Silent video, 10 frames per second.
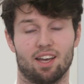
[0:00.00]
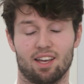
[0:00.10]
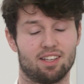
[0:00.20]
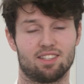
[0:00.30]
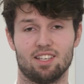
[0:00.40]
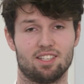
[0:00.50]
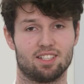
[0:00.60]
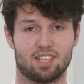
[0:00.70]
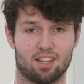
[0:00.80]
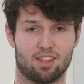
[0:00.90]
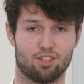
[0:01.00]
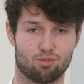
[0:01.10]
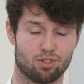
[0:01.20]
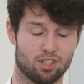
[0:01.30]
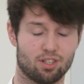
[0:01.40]
it's easy to get things
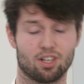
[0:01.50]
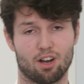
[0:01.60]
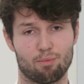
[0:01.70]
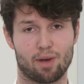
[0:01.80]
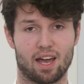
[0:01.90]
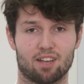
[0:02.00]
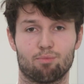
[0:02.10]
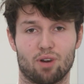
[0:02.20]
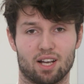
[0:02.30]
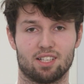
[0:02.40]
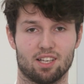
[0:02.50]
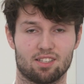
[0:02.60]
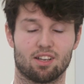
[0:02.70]
wrong. You can come back, practice,